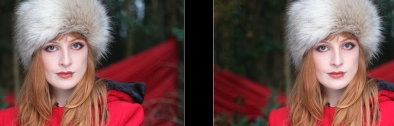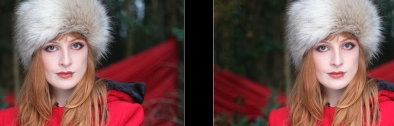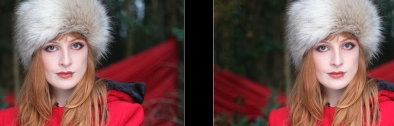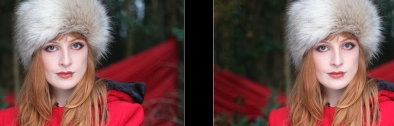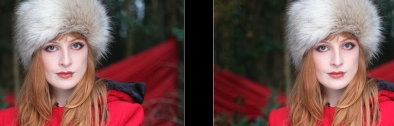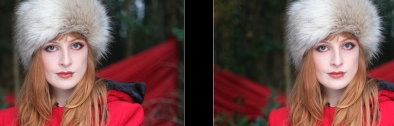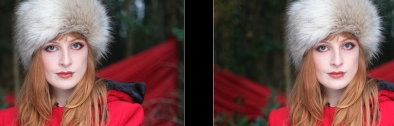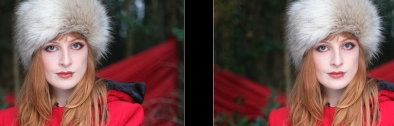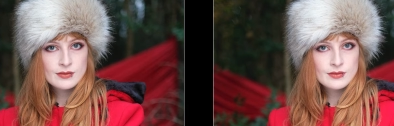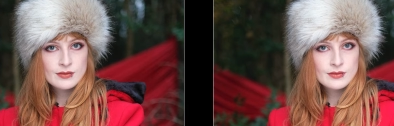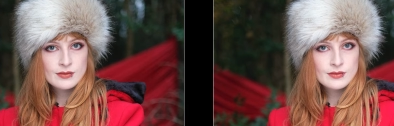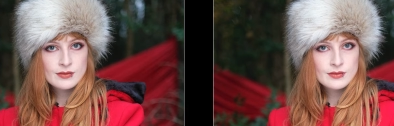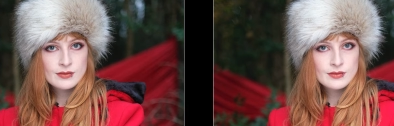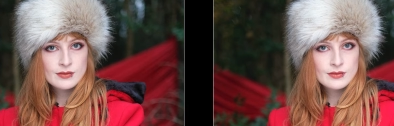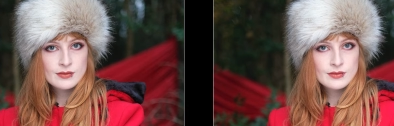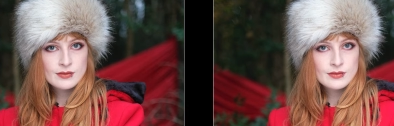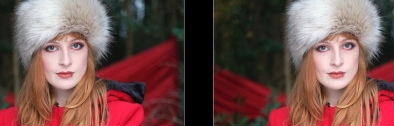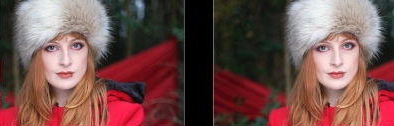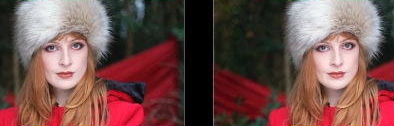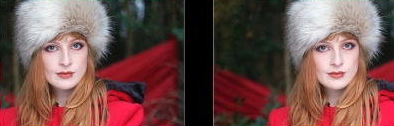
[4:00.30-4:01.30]

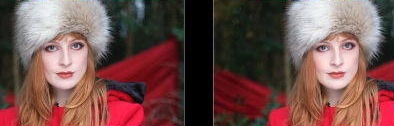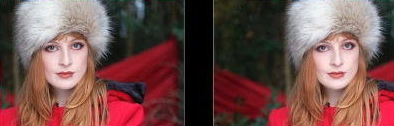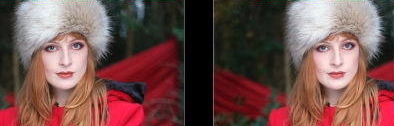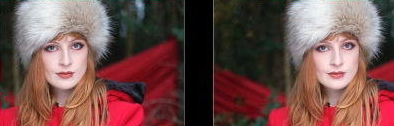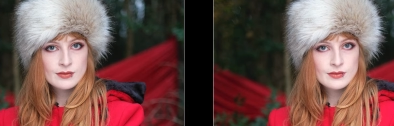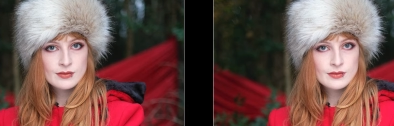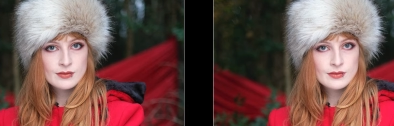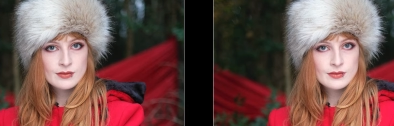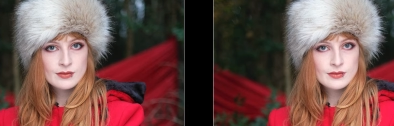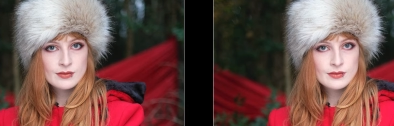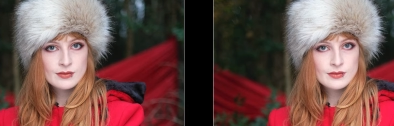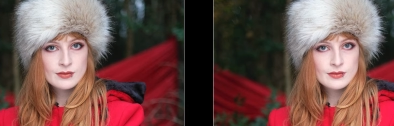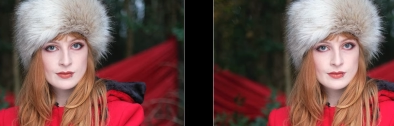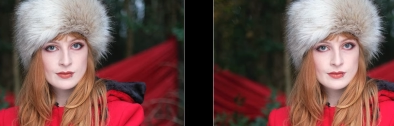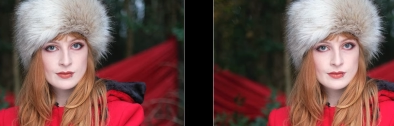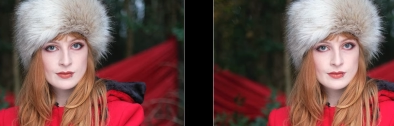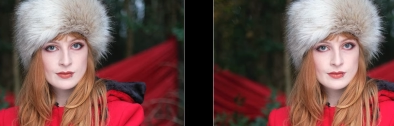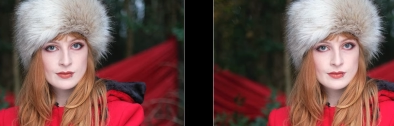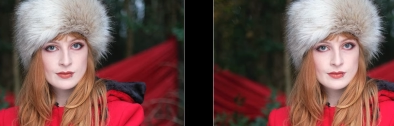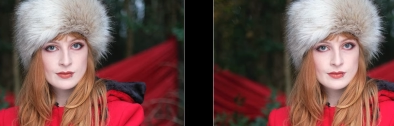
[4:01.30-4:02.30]

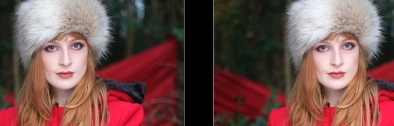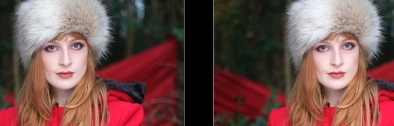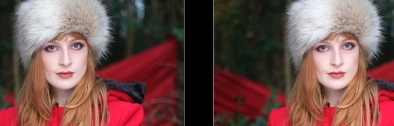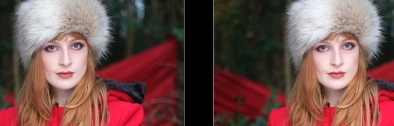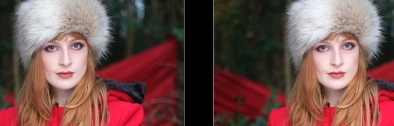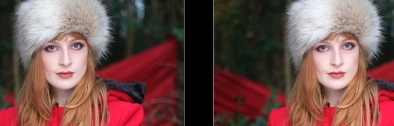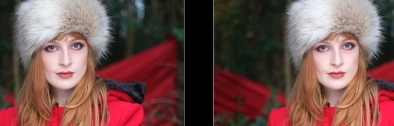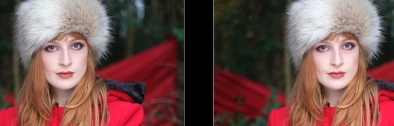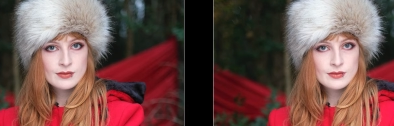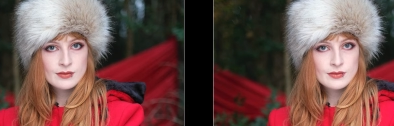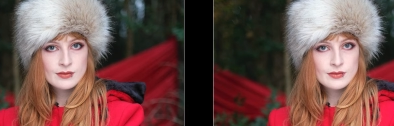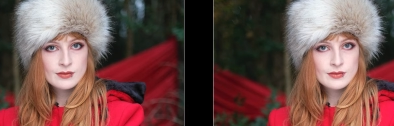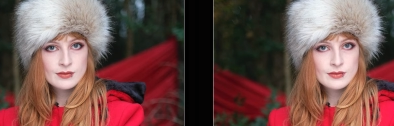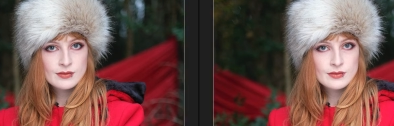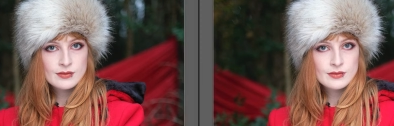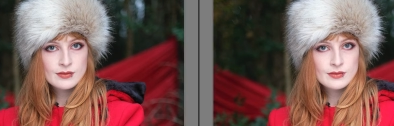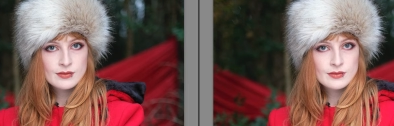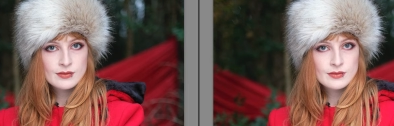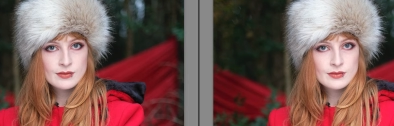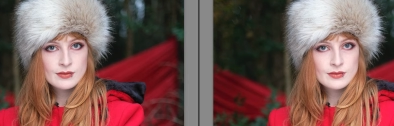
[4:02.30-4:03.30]

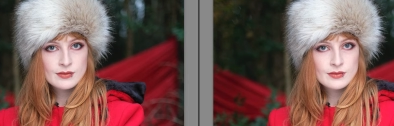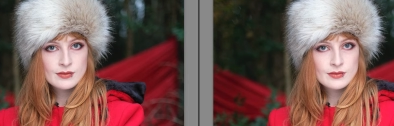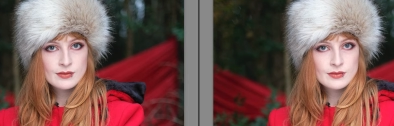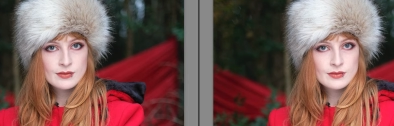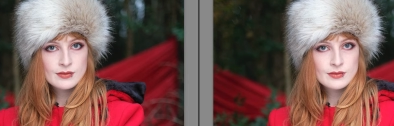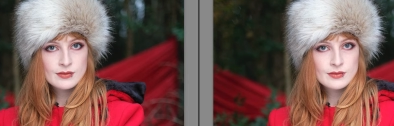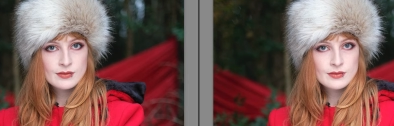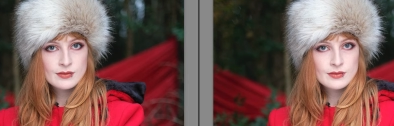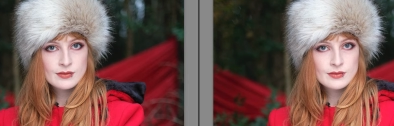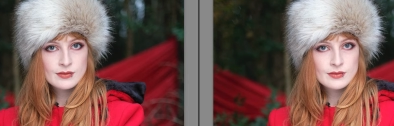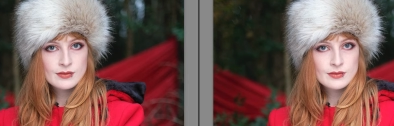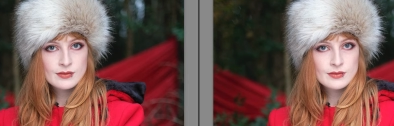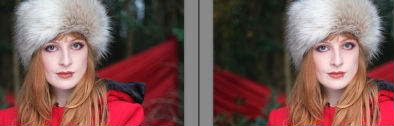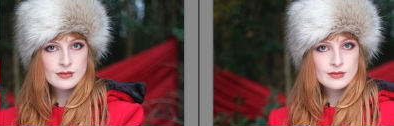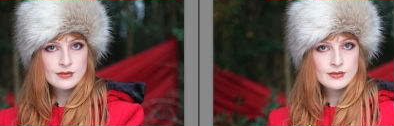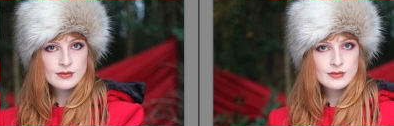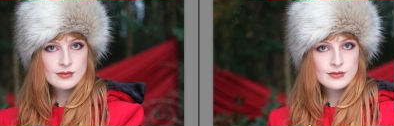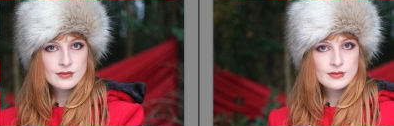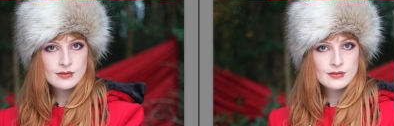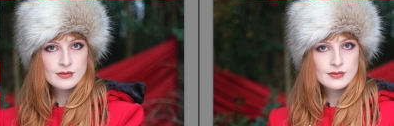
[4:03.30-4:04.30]
(no one is talking)